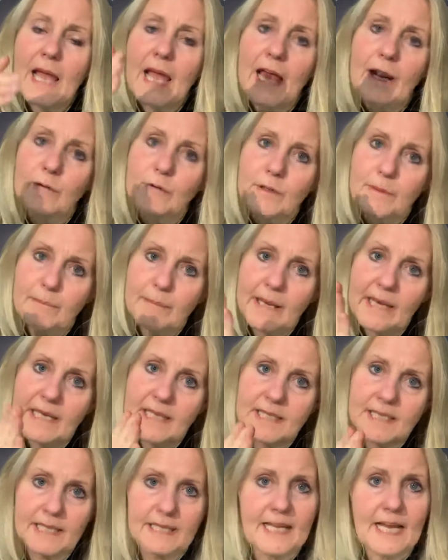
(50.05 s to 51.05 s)
and
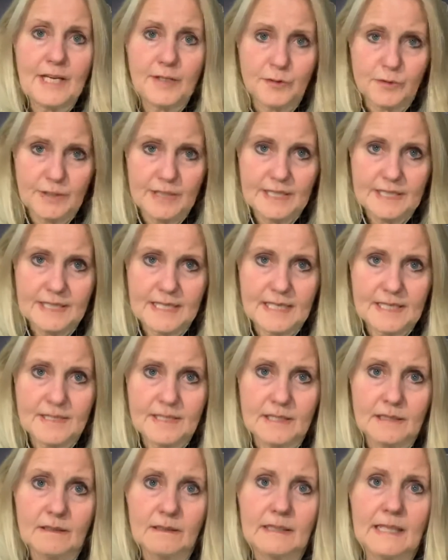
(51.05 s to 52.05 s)
repairs the
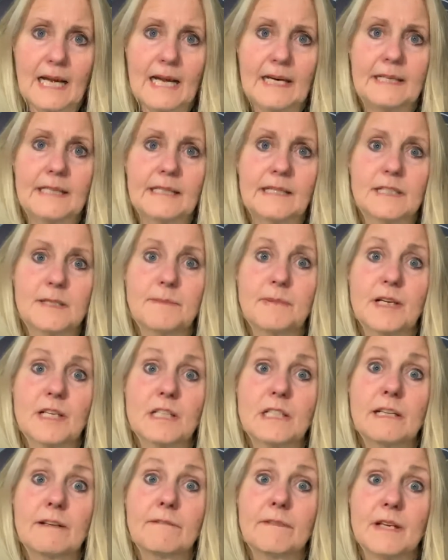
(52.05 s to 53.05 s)
gastrointestinal lining,
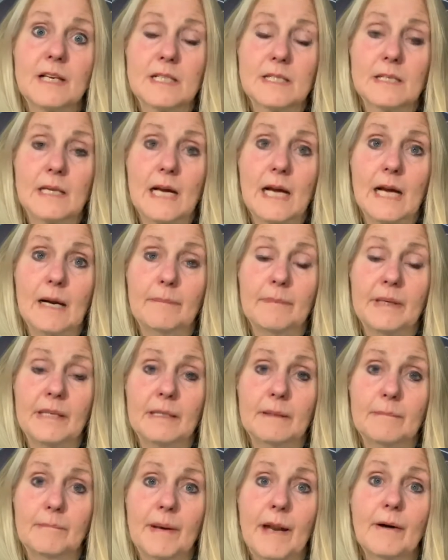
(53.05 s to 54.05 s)
especially if there's
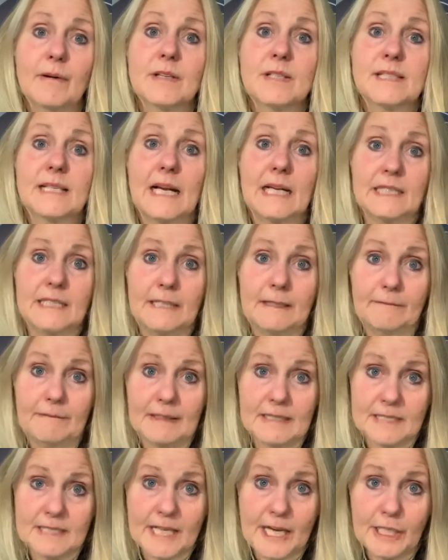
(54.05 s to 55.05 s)
been a parasite
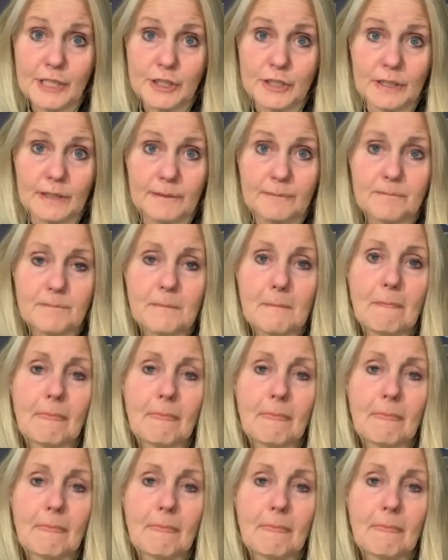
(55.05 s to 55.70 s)
infestation.